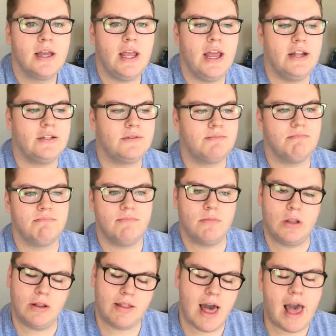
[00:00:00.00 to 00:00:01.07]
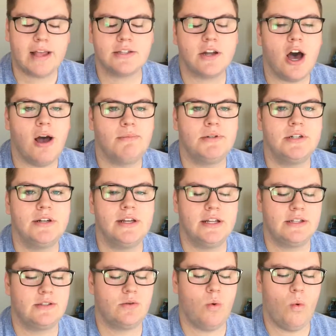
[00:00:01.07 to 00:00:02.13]
It's the last option.
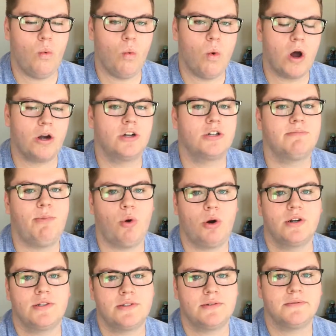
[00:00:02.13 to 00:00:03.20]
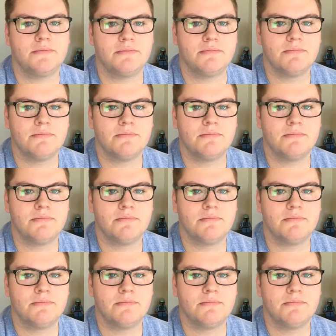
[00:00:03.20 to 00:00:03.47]
It's what are sports.